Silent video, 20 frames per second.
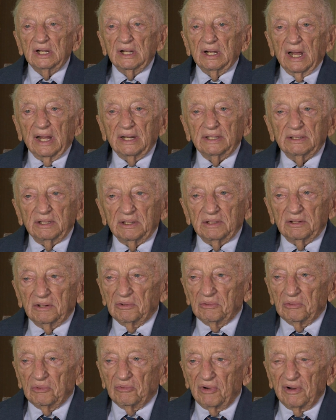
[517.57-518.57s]
And
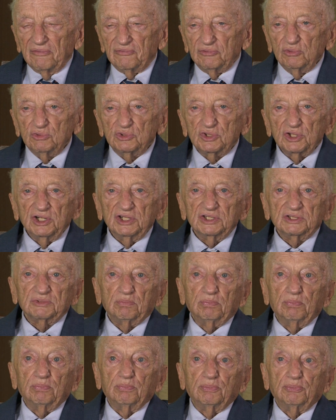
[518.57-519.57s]
refugees
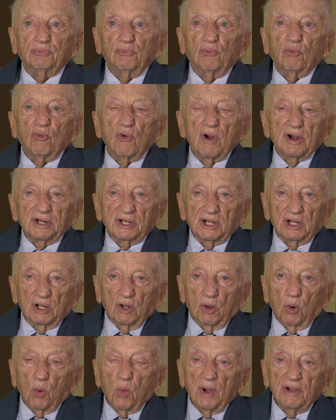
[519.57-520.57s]
running
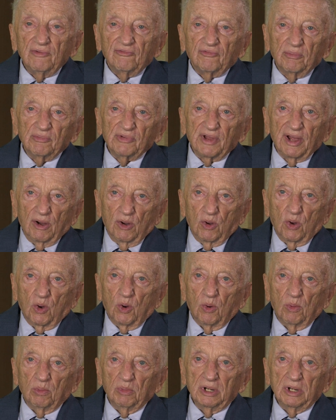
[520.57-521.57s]
away from their home,